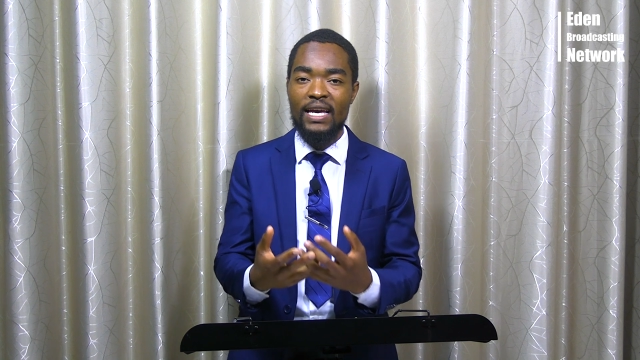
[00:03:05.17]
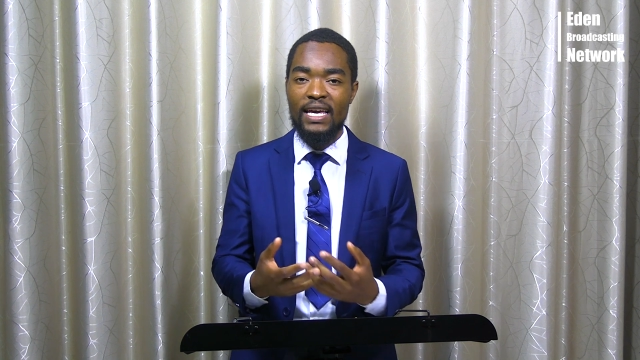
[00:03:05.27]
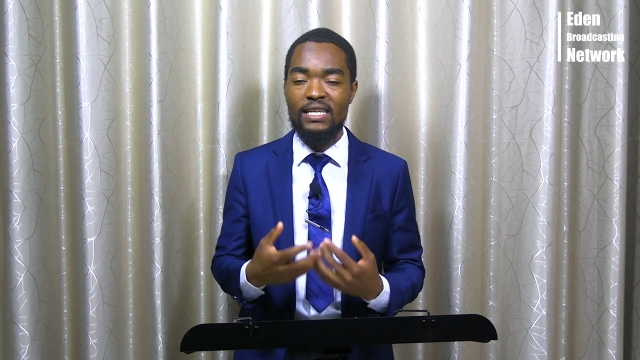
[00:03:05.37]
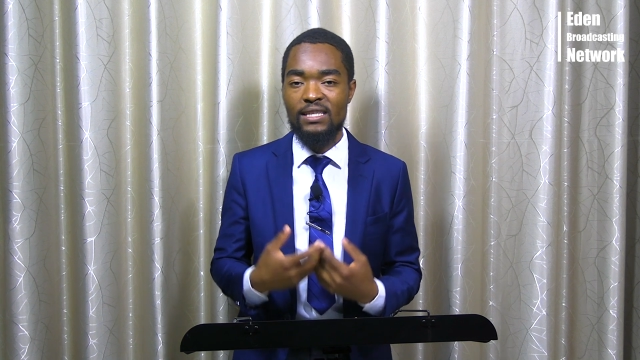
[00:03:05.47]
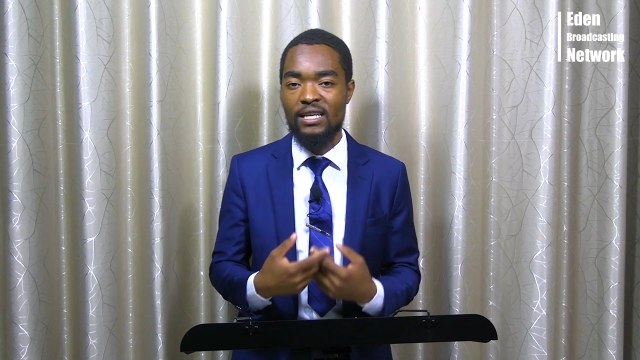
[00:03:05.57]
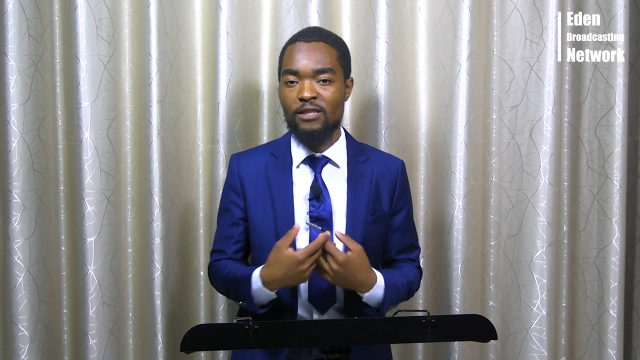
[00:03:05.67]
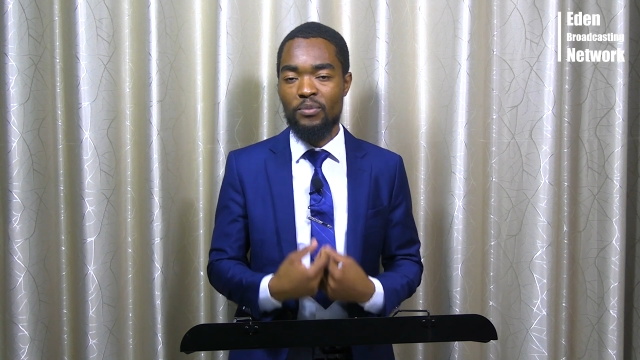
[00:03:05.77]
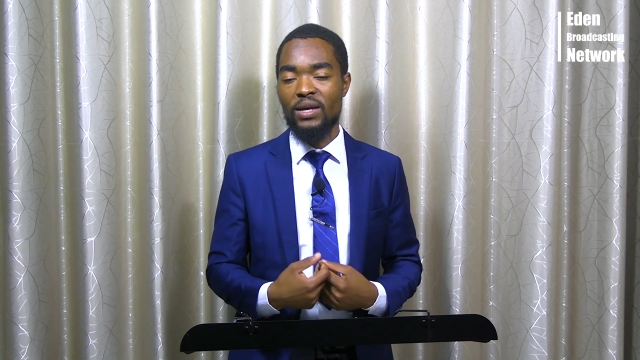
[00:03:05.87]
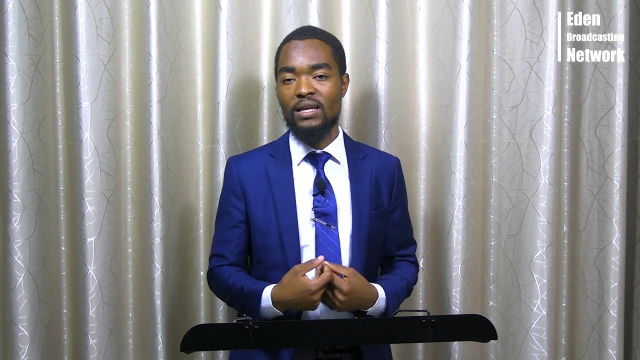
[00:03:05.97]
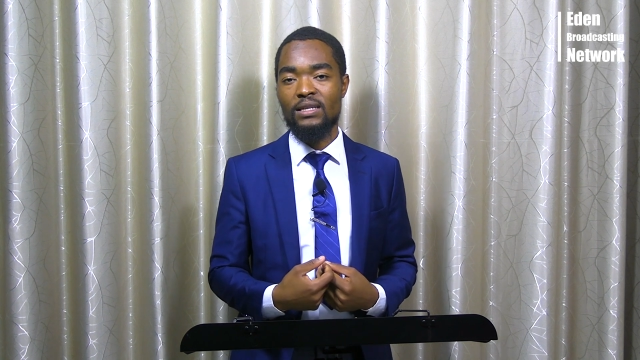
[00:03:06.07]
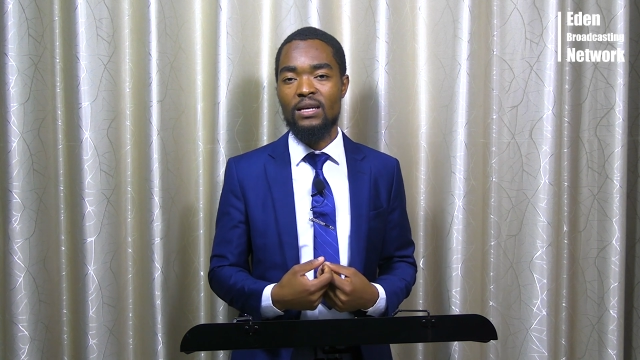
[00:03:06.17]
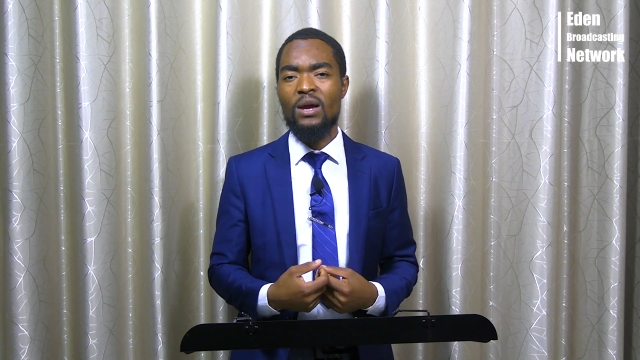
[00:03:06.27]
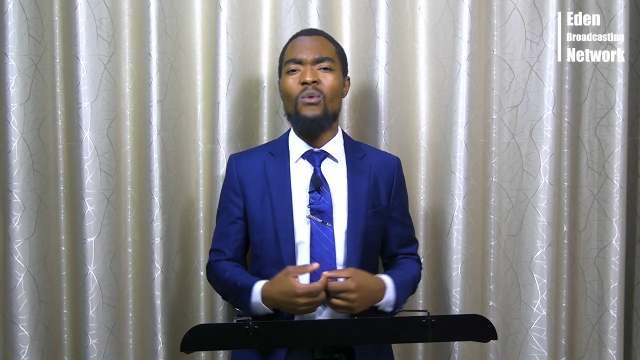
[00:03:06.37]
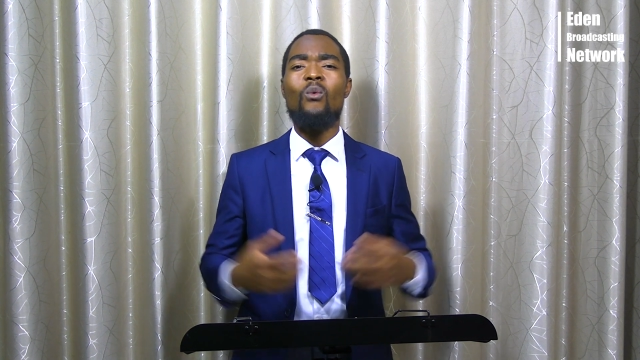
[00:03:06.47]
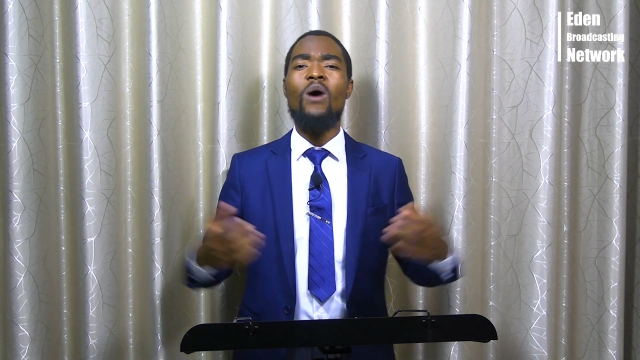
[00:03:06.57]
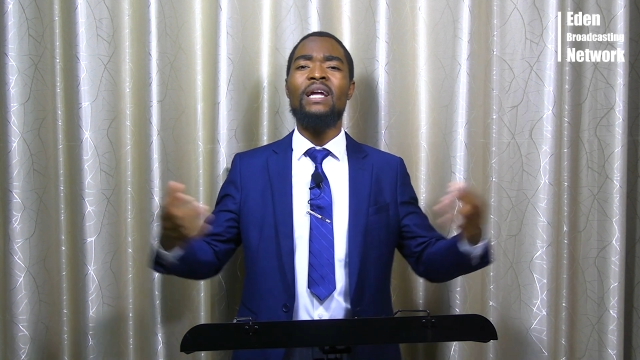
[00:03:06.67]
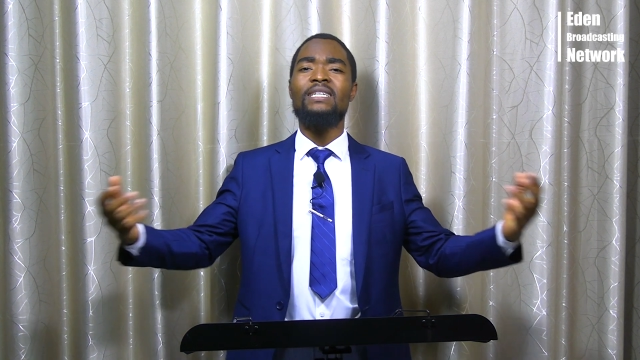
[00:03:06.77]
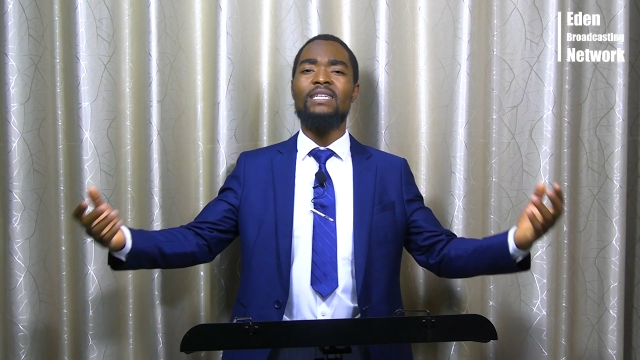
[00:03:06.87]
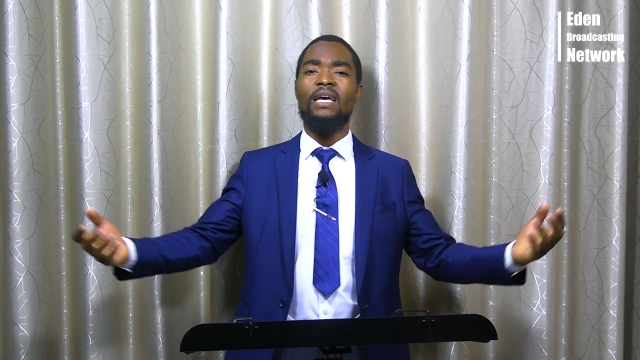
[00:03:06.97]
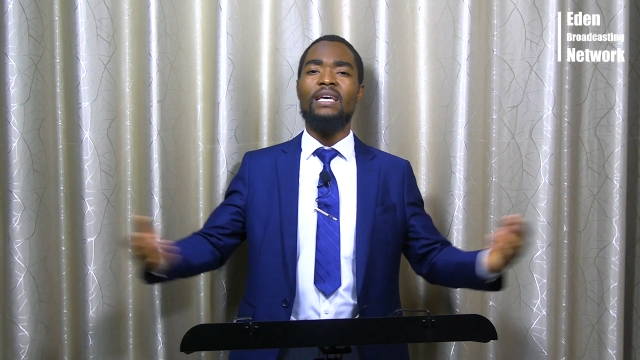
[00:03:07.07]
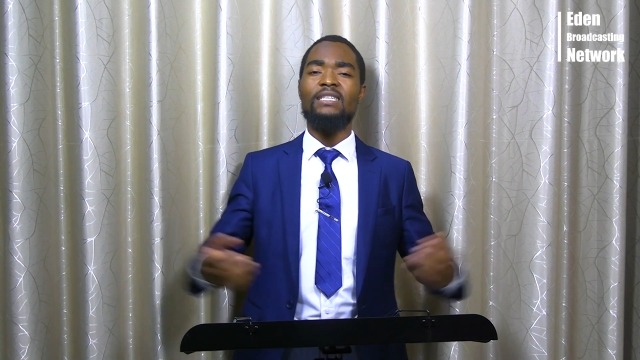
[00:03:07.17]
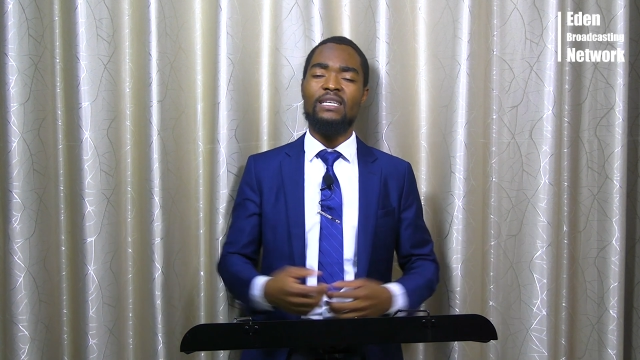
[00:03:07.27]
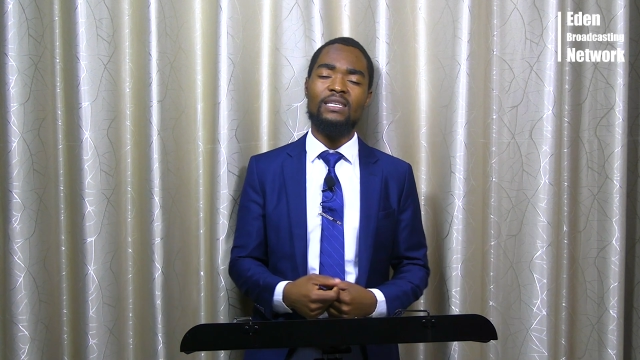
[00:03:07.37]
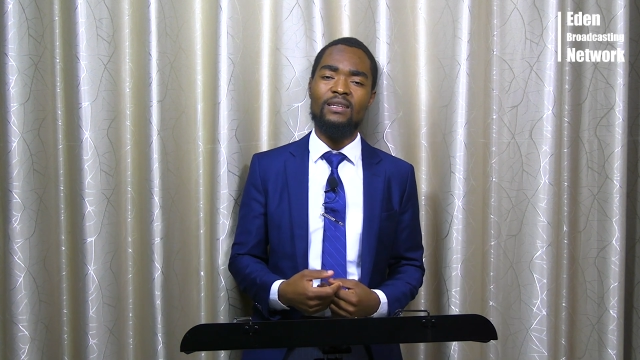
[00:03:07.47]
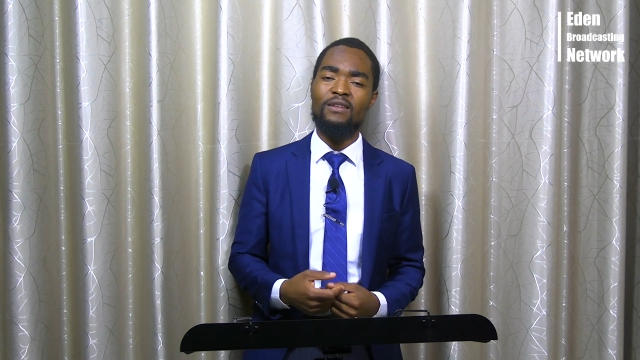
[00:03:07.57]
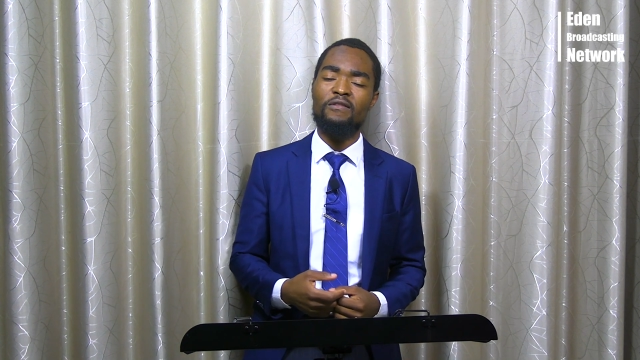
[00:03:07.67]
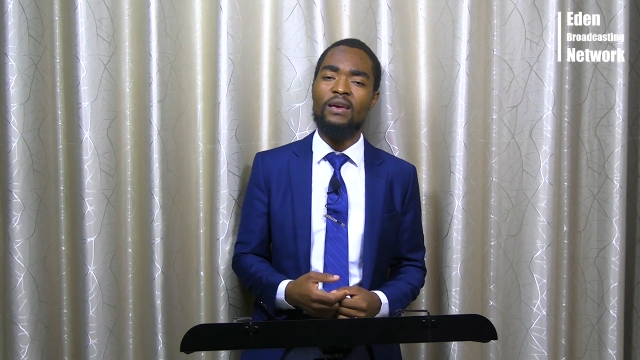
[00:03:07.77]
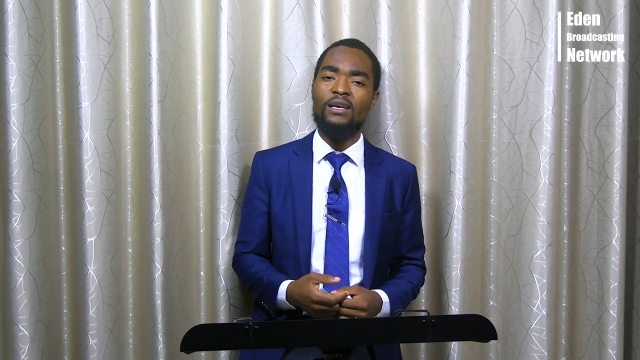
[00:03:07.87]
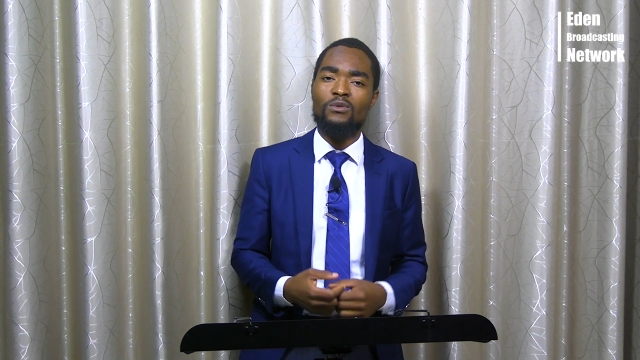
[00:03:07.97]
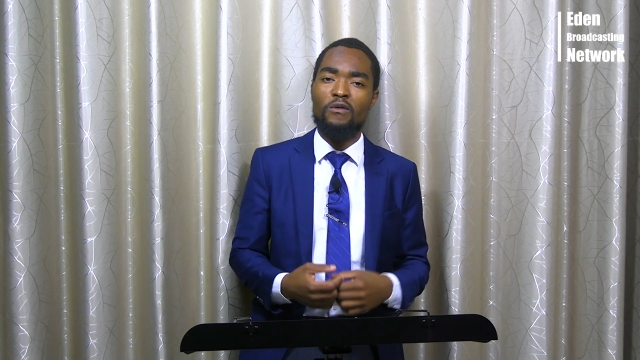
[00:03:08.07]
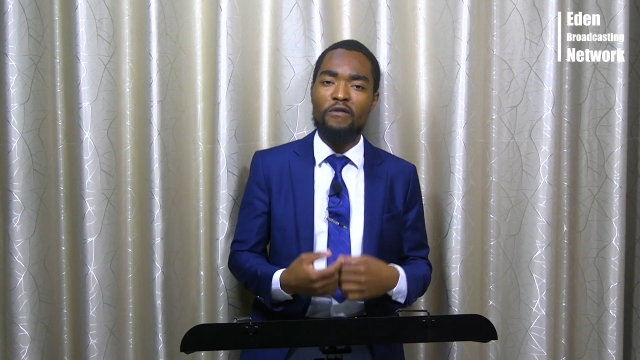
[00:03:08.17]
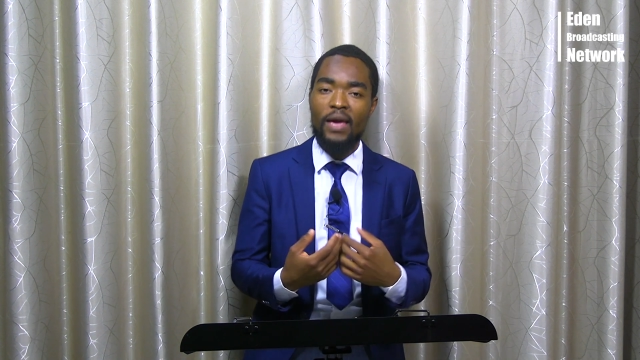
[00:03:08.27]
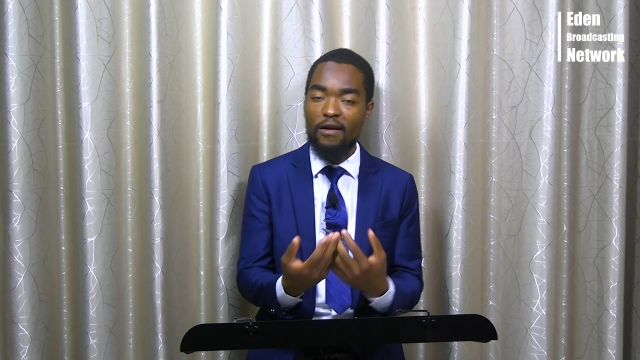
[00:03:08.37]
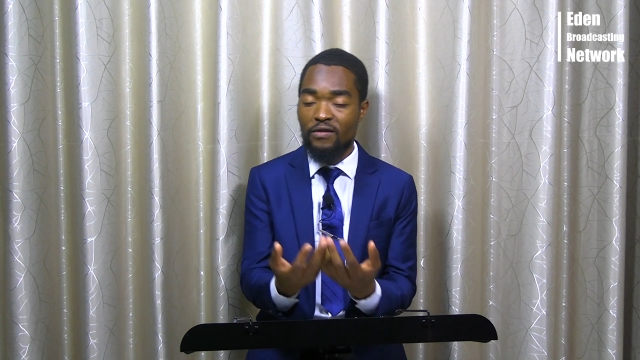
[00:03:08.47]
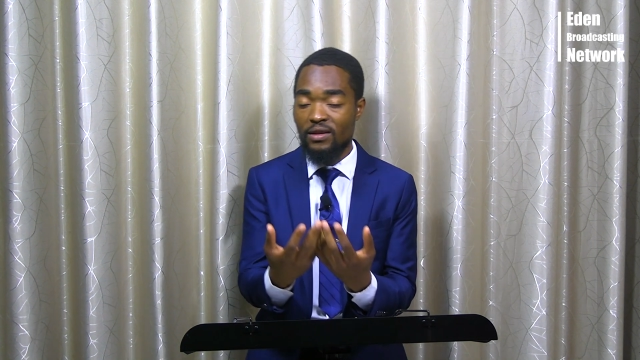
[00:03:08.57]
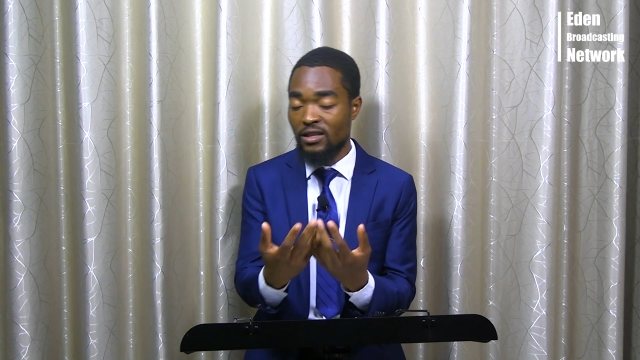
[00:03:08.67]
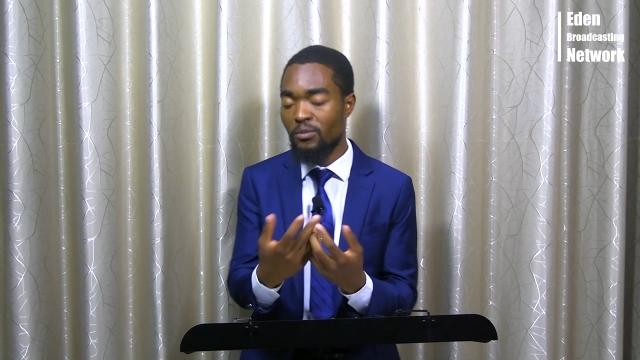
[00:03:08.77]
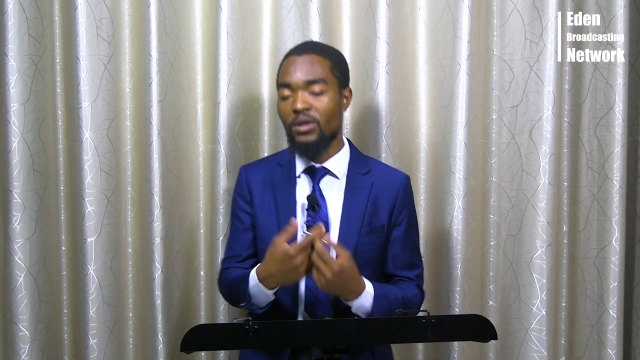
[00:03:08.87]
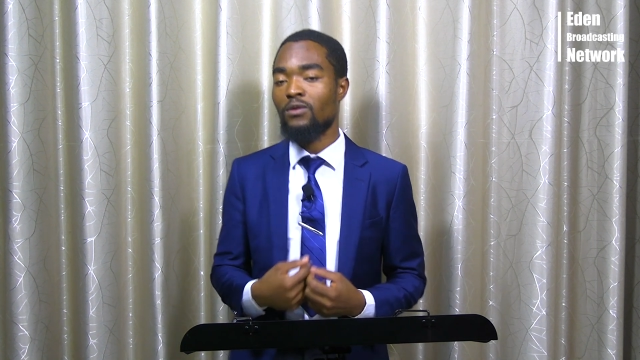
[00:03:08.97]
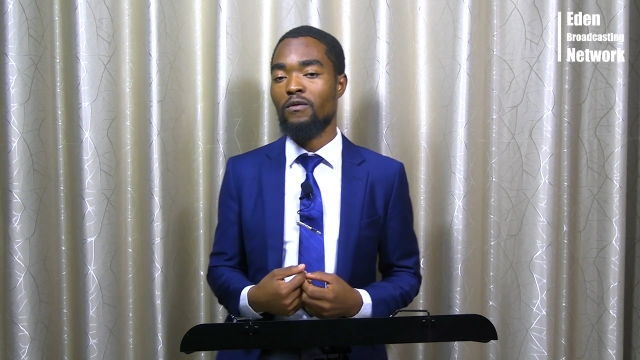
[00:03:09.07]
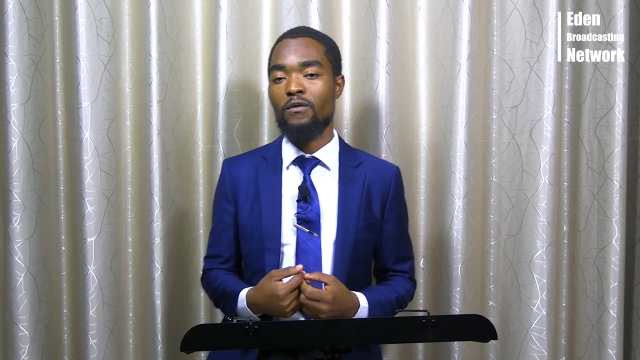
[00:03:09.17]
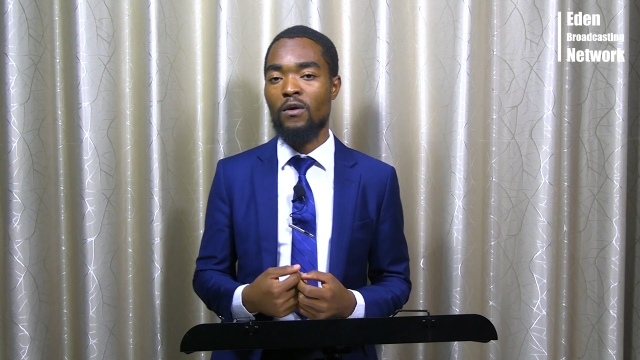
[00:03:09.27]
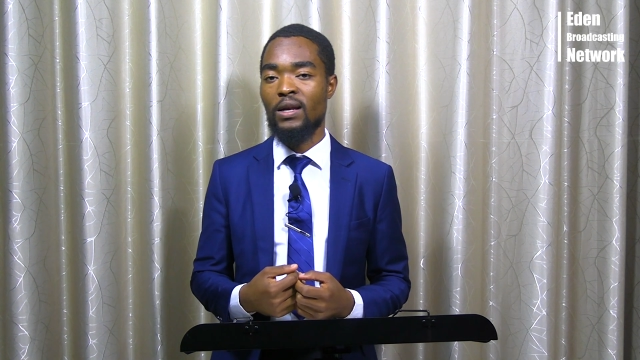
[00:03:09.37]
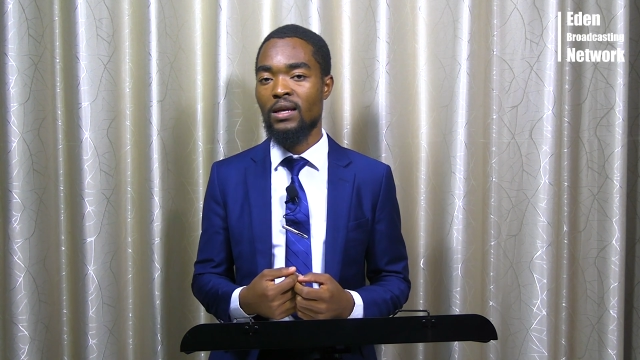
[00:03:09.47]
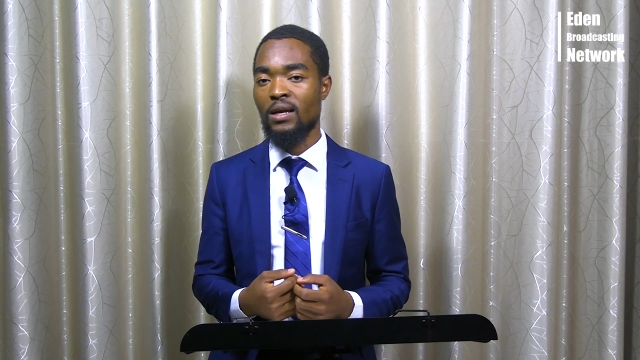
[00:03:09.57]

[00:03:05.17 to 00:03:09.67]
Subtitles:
is the Spirit. What is the significance of having the Spirit of God?